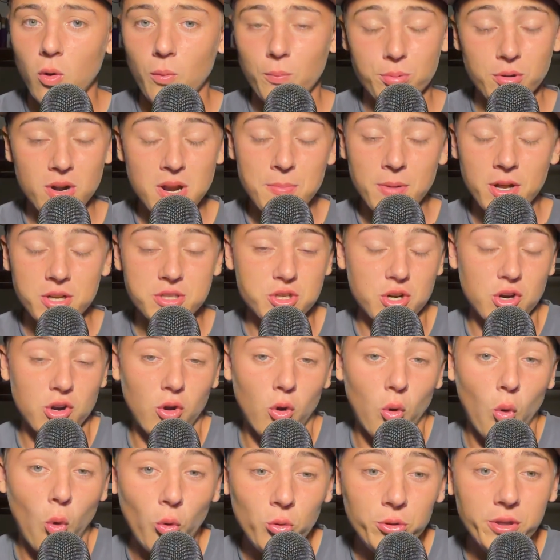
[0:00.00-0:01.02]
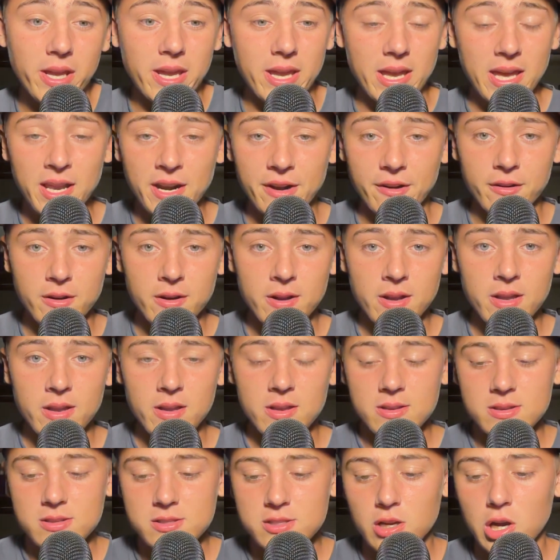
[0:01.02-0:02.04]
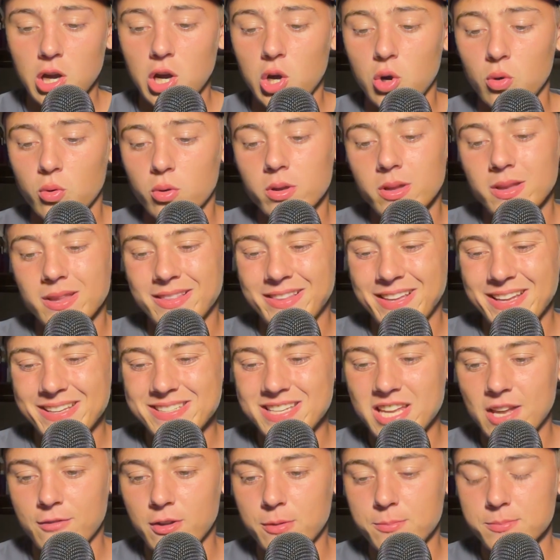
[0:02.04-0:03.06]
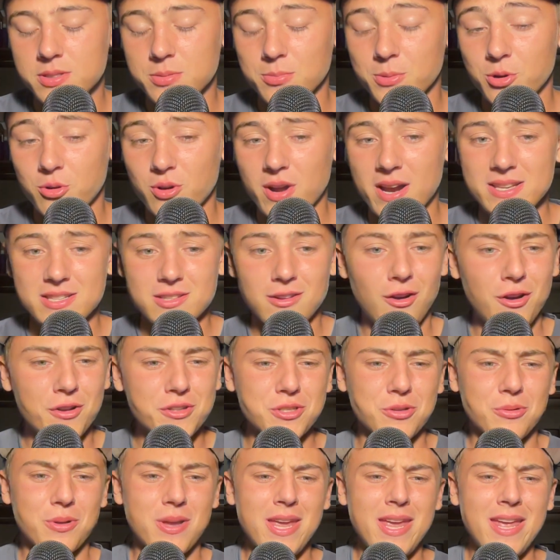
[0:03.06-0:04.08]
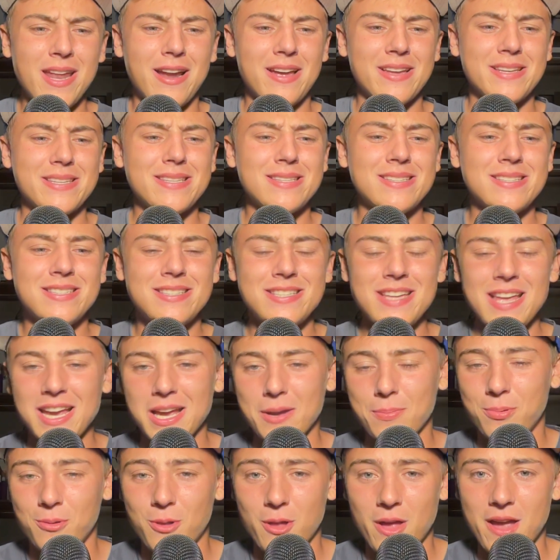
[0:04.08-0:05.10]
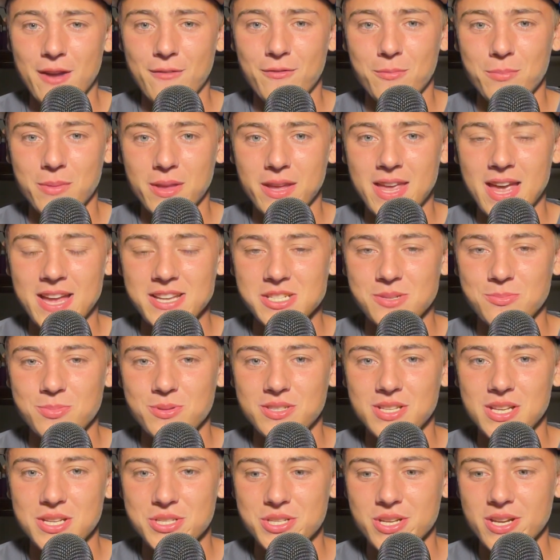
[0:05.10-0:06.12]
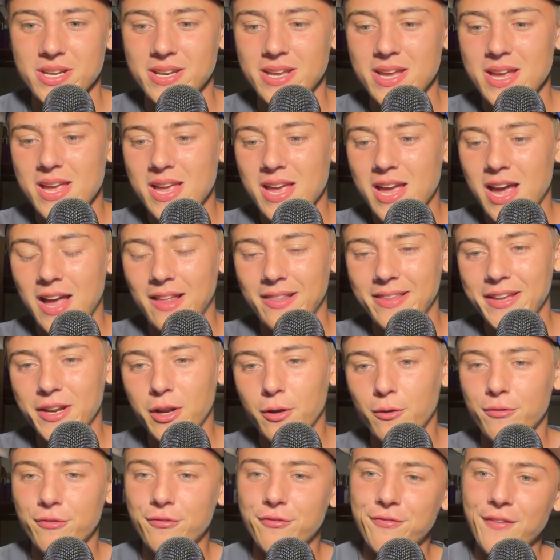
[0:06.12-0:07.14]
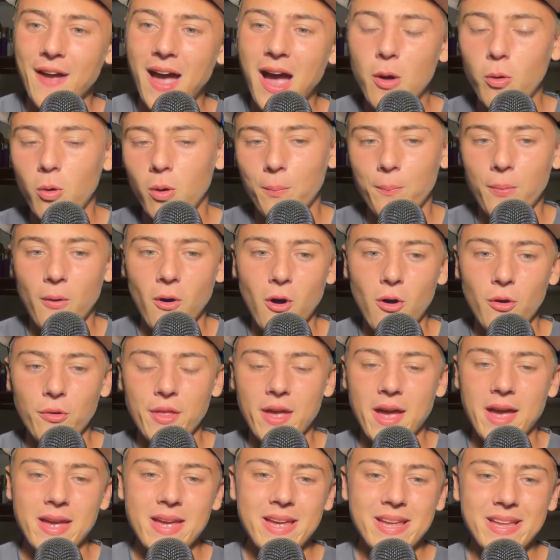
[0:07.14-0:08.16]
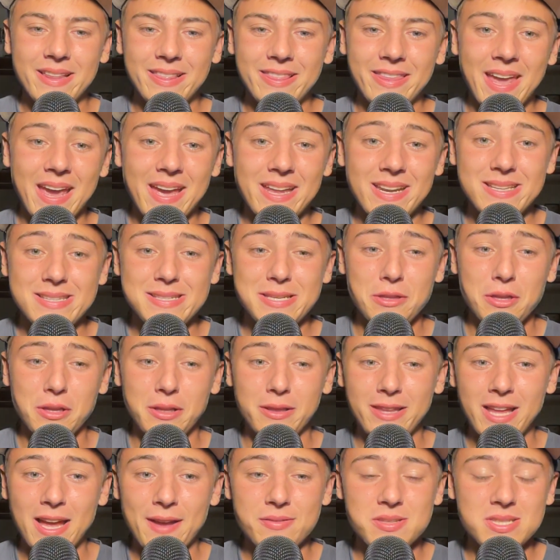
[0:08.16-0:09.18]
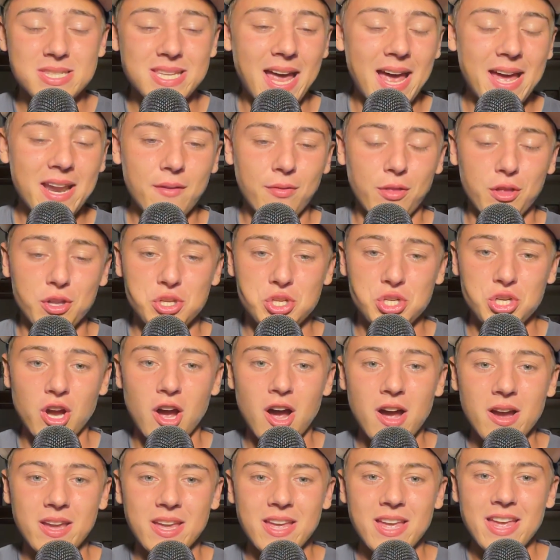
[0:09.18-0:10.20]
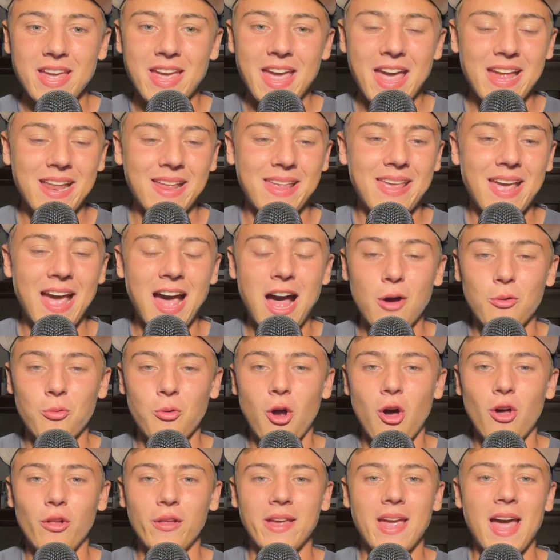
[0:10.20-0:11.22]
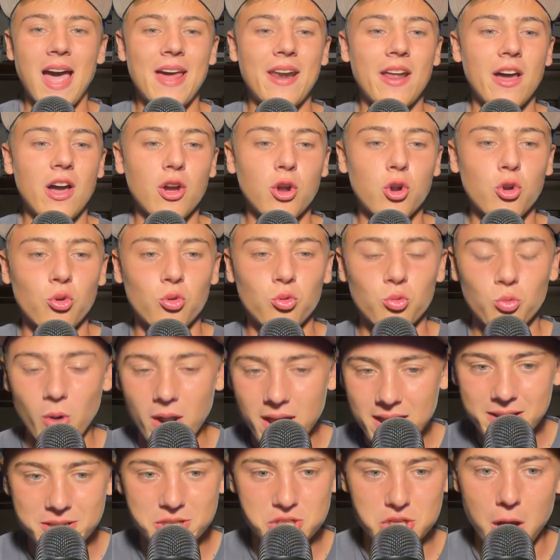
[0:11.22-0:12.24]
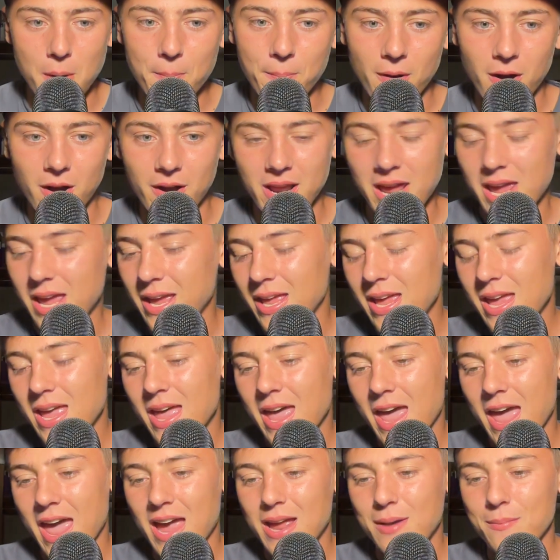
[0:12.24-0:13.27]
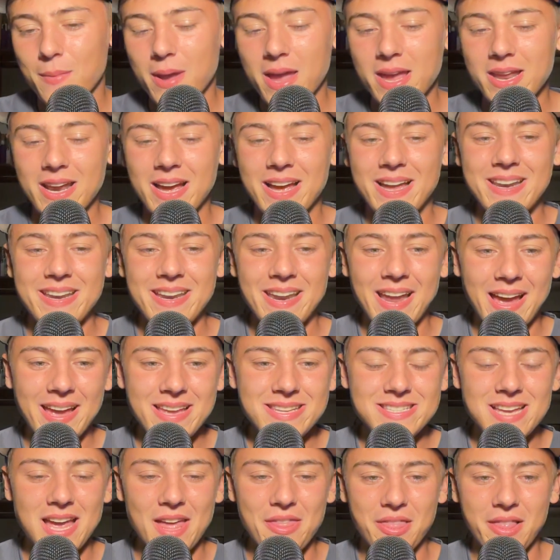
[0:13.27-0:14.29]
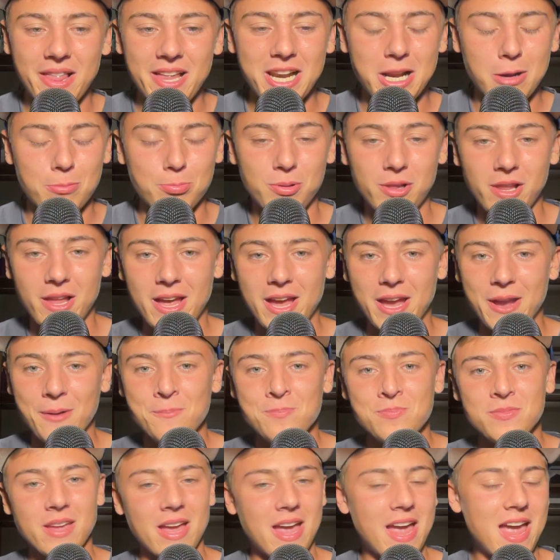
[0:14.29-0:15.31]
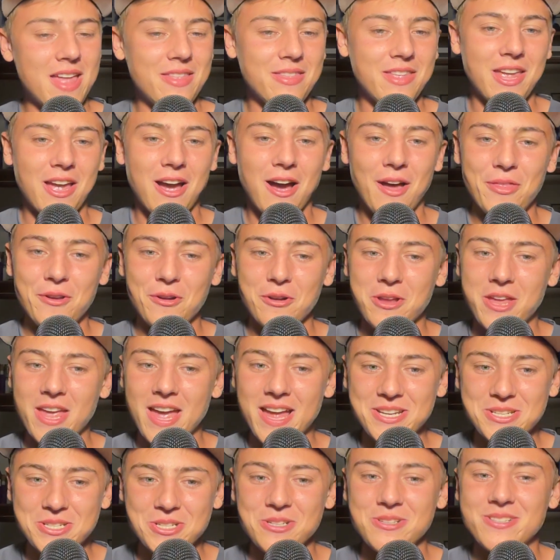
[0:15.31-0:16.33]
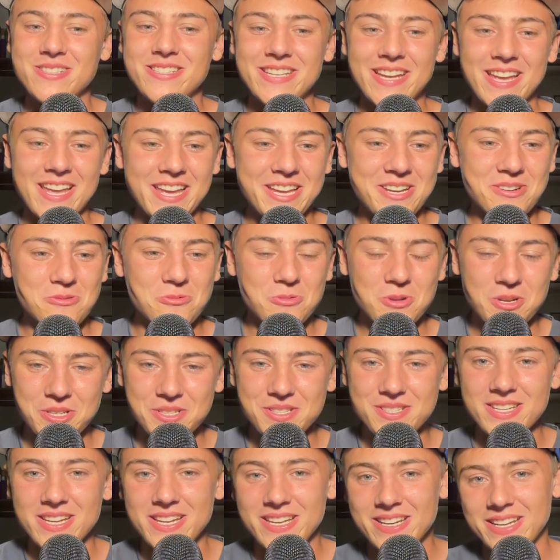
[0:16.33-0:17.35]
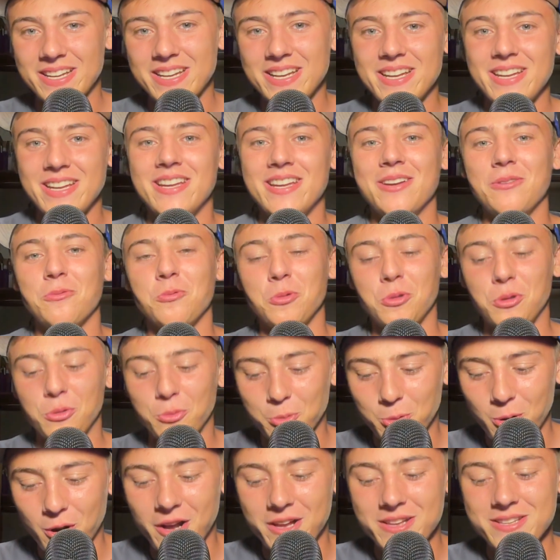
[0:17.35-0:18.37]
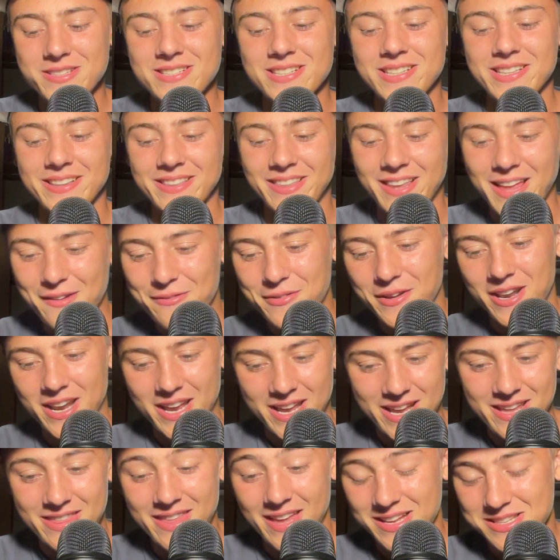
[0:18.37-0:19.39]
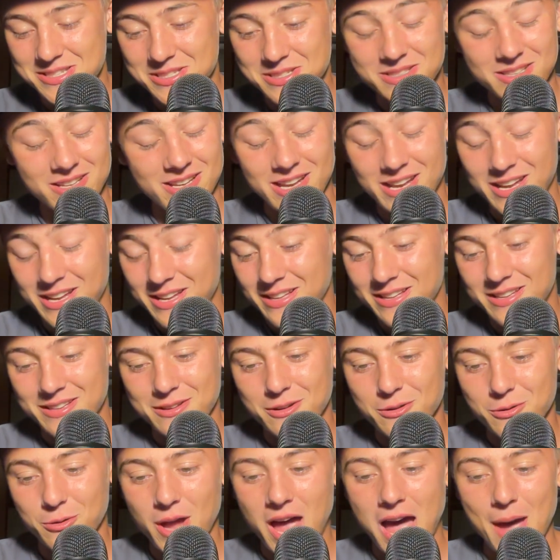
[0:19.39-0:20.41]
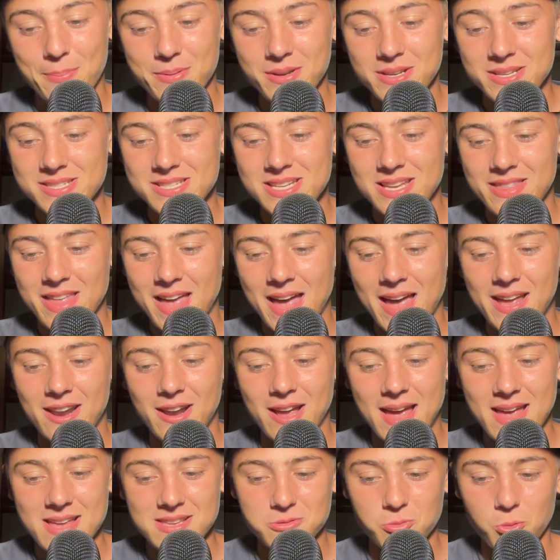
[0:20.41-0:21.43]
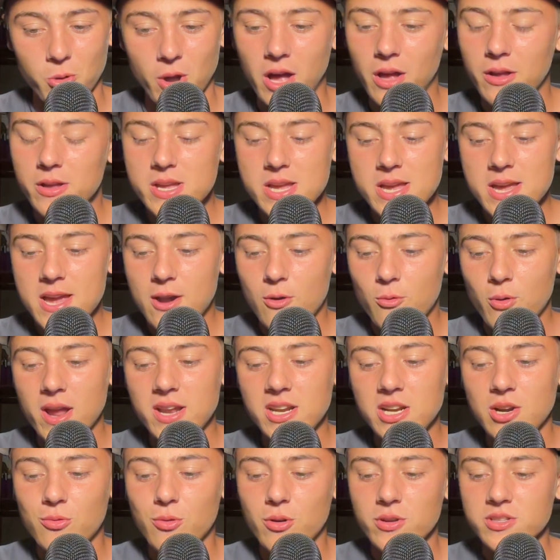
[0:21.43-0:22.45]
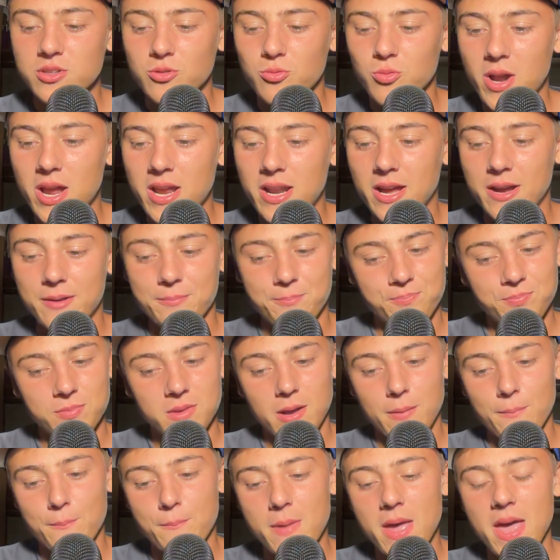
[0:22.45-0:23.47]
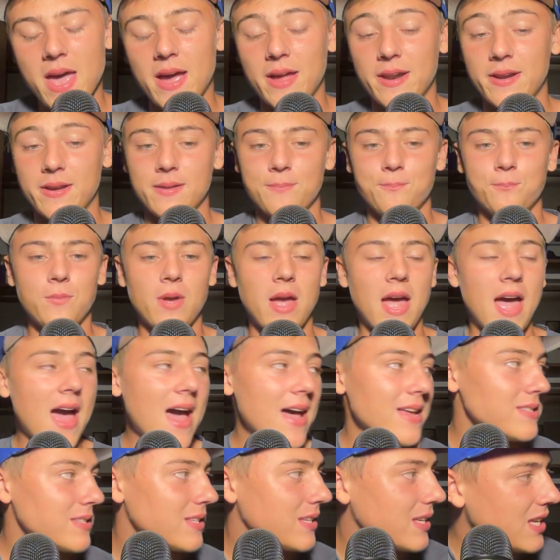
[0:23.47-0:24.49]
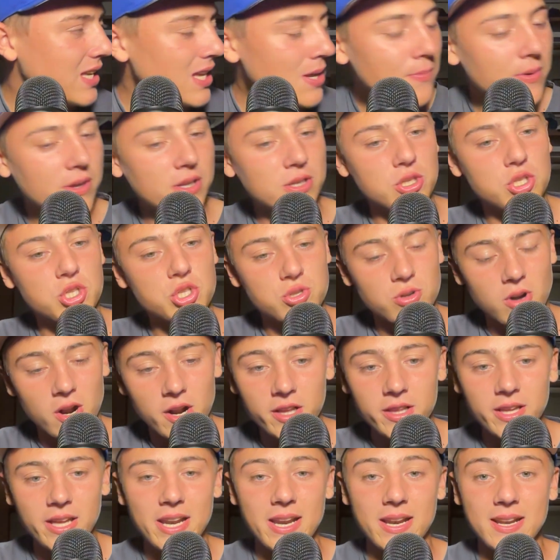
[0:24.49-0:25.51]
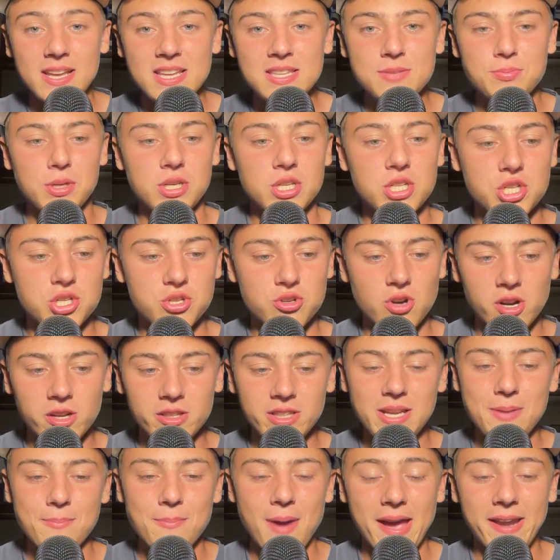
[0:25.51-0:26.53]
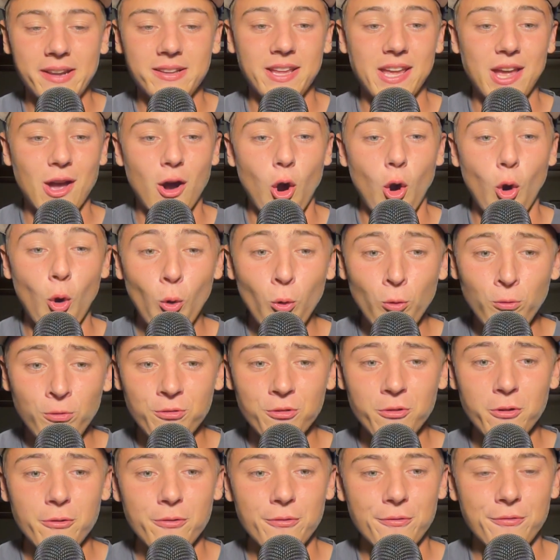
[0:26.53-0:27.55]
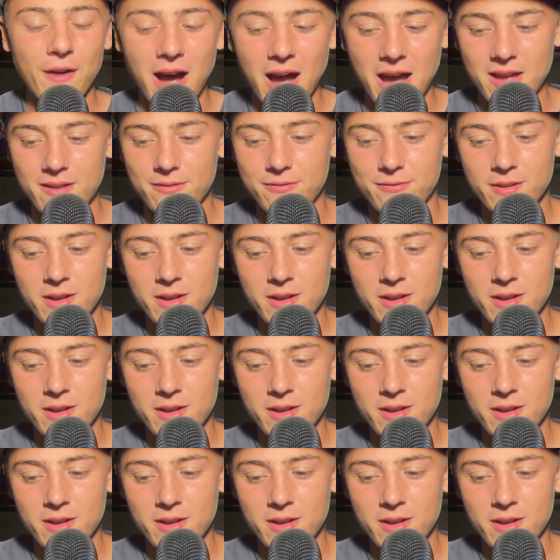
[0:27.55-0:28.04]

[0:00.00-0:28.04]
Pretty much our only hitter. So let's give him some grace. Also, he had a sick play from the catcher position. A little foul ball that landed to the left side of the chalk. And Cal Raleigh had a great jump on it and made a nice athletic play. And the other catcher, Dan Wilson, was loving it. And that's happy to see that as well. Randy Arozarena, man, has he been struggling, and he's been struggling mightily, 0-for-5.